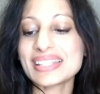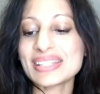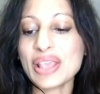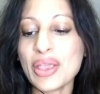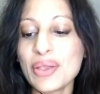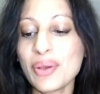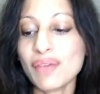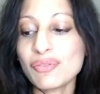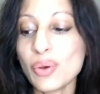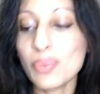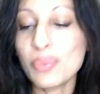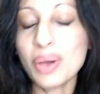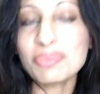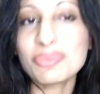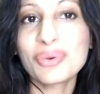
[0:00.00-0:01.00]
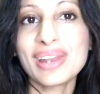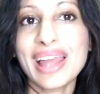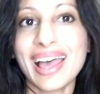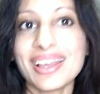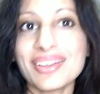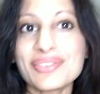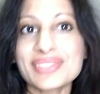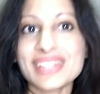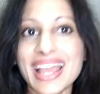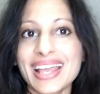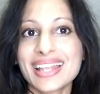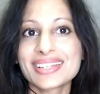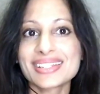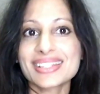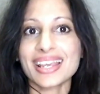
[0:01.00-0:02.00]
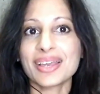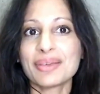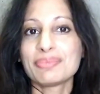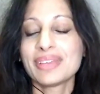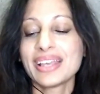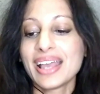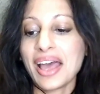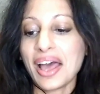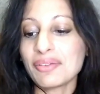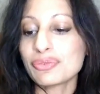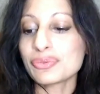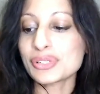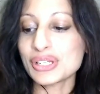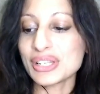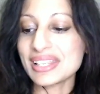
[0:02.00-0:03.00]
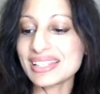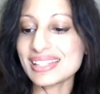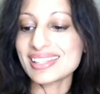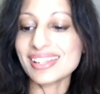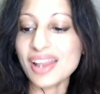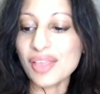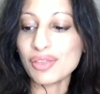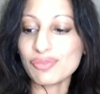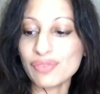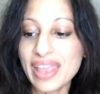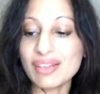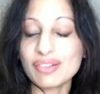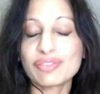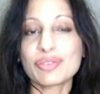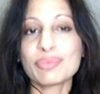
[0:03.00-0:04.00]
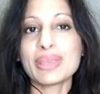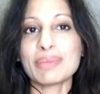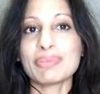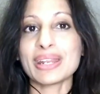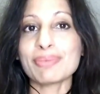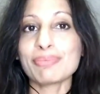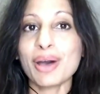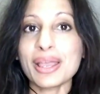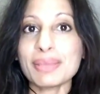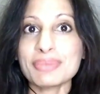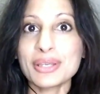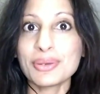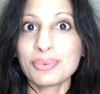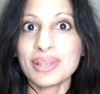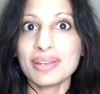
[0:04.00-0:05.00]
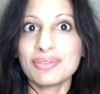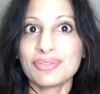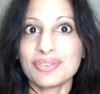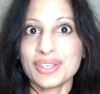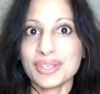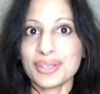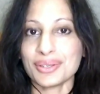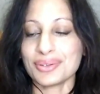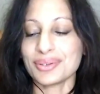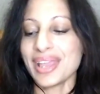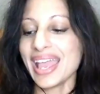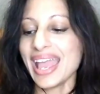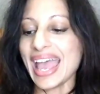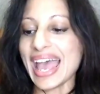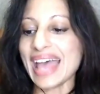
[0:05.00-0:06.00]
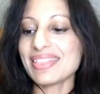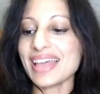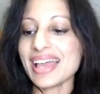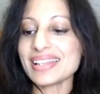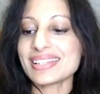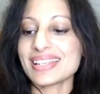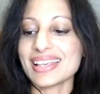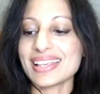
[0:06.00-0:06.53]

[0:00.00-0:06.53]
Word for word: so I've got one more left and um, Unfortunately, this is another fail for me, but it might be a win for you. And that